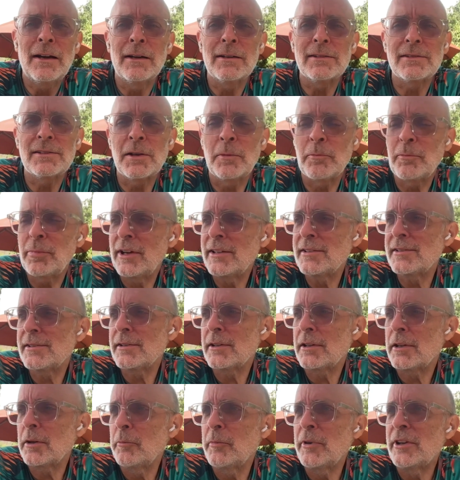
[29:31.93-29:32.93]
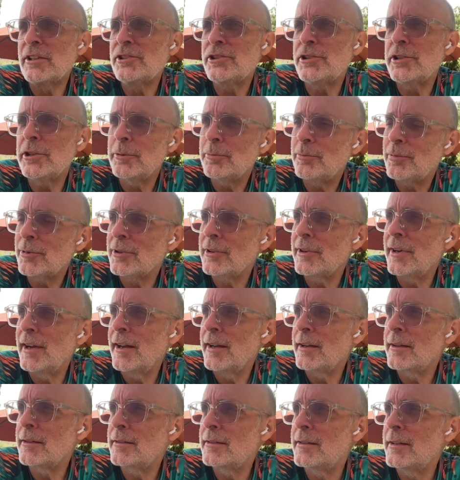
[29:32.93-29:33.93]
Some places are going to be cheaper.
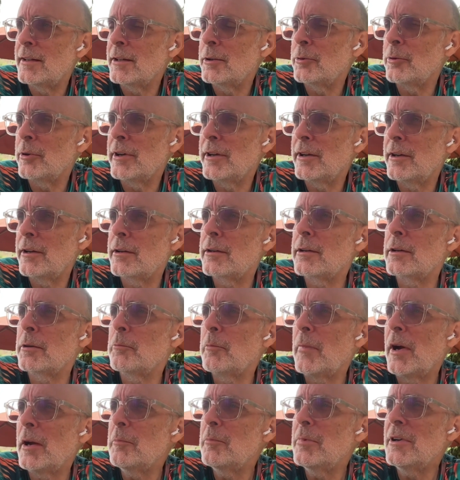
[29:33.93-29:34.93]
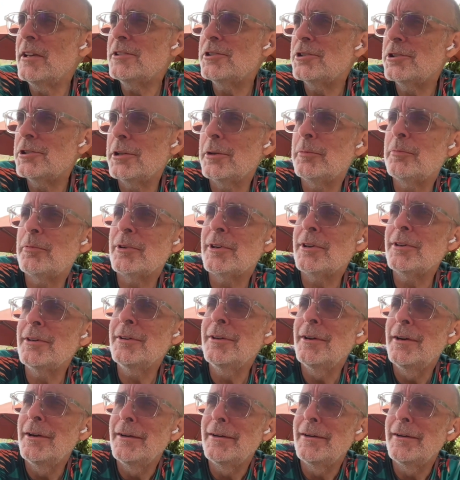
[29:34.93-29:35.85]
Antigua here might be cheaper,